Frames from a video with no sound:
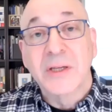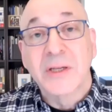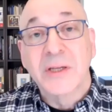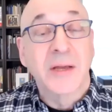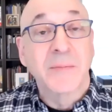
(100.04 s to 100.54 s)
a
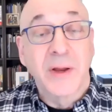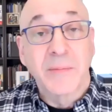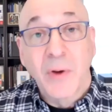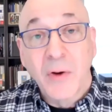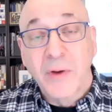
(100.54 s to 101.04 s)
Second Brain
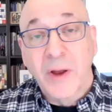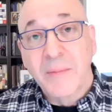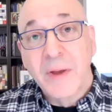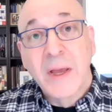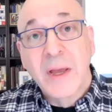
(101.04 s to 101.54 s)
program.
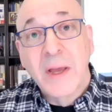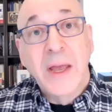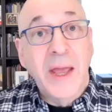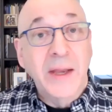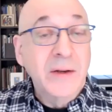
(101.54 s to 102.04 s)

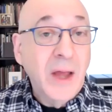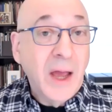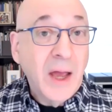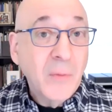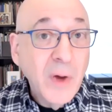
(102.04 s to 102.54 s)
And
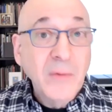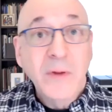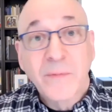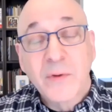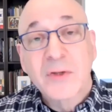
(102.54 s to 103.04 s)
uh, when we
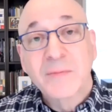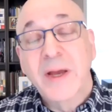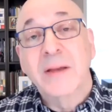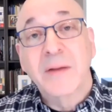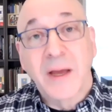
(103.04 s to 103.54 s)
first
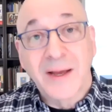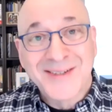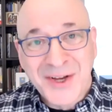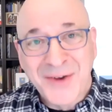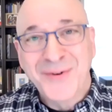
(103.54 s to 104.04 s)
met uh,
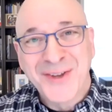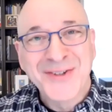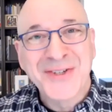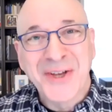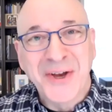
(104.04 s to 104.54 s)
several
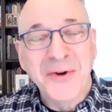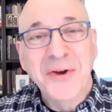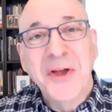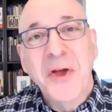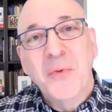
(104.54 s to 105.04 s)
years ago,
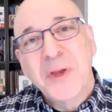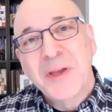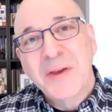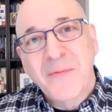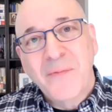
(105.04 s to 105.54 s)

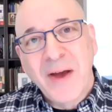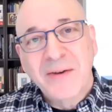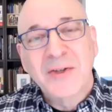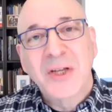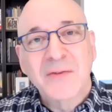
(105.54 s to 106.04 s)
we found
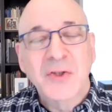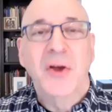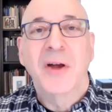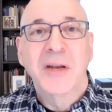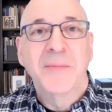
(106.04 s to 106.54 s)
ourselves
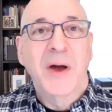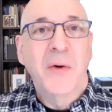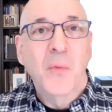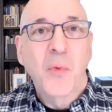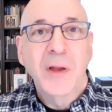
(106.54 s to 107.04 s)
talking about
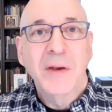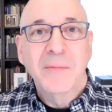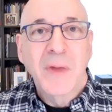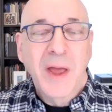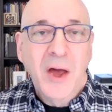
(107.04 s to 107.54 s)
what
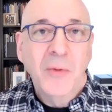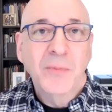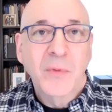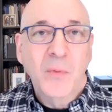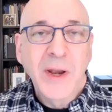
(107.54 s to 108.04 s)
help,
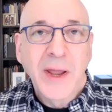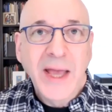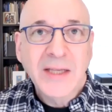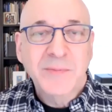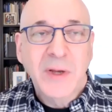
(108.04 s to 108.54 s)
what
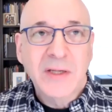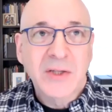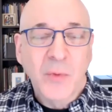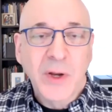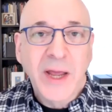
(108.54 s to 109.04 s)
aspects or
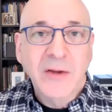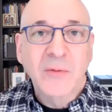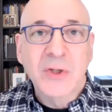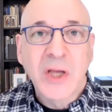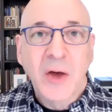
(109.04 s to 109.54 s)
what
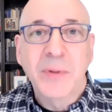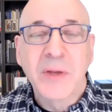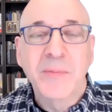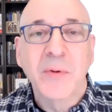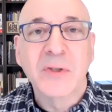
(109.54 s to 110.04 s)
attributes help
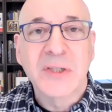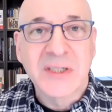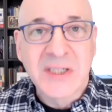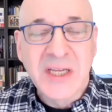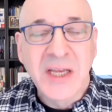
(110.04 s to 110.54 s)
people
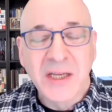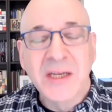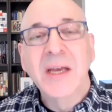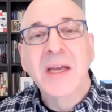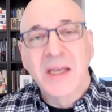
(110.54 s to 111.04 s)
succeed
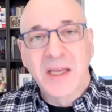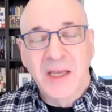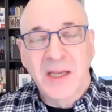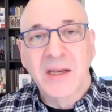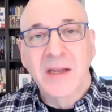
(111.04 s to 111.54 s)

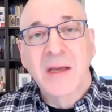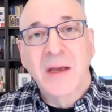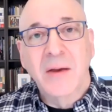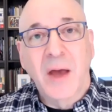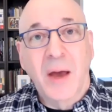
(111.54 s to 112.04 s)
in
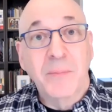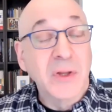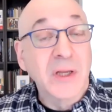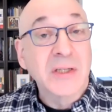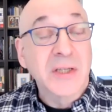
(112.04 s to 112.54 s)
uh,
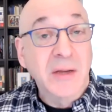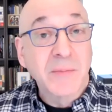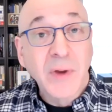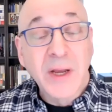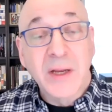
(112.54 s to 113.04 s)
building a second
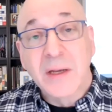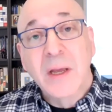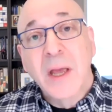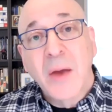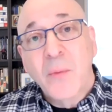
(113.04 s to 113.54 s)
brain.
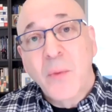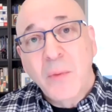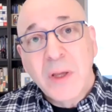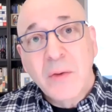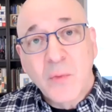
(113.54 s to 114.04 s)
And what
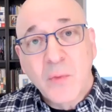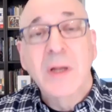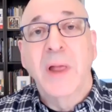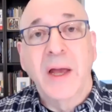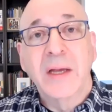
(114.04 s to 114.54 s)
we
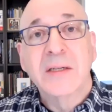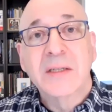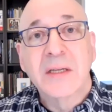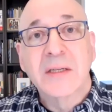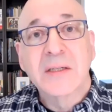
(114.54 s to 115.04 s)
realized
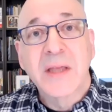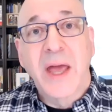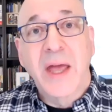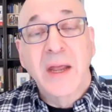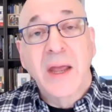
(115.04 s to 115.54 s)
is
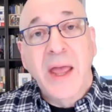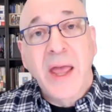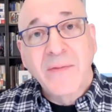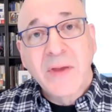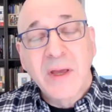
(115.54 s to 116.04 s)
that
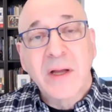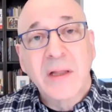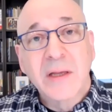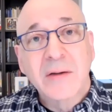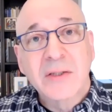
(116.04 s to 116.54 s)
having a
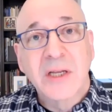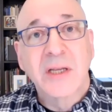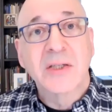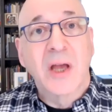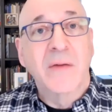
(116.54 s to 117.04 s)
clear
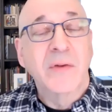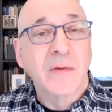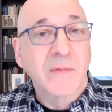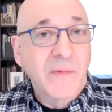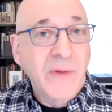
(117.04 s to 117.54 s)
sense of
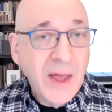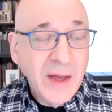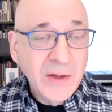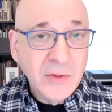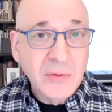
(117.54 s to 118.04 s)
your
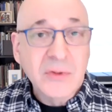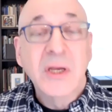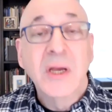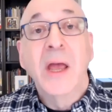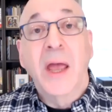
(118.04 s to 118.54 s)
values
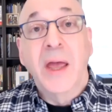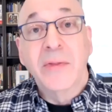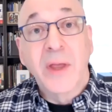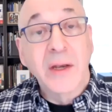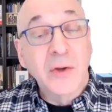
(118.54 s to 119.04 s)
and
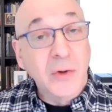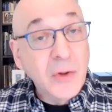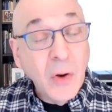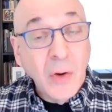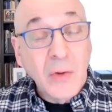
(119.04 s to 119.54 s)
then your
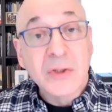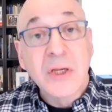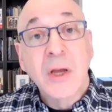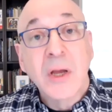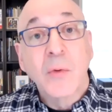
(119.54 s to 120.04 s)
goals
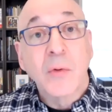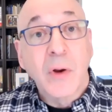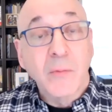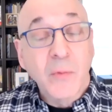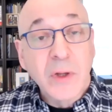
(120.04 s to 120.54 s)
were
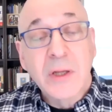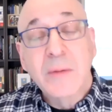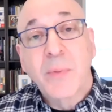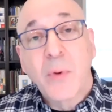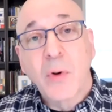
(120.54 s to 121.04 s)
really
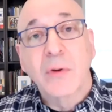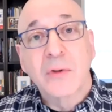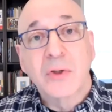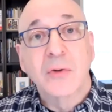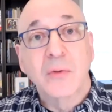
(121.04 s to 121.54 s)
important
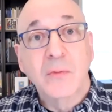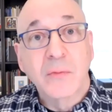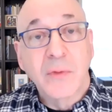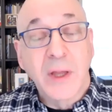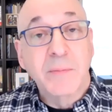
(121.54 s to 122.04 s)
to
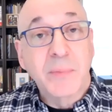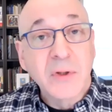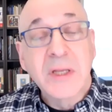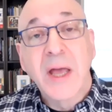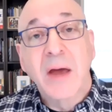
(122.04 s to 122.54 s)
then
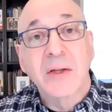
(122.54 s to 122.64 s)
building out a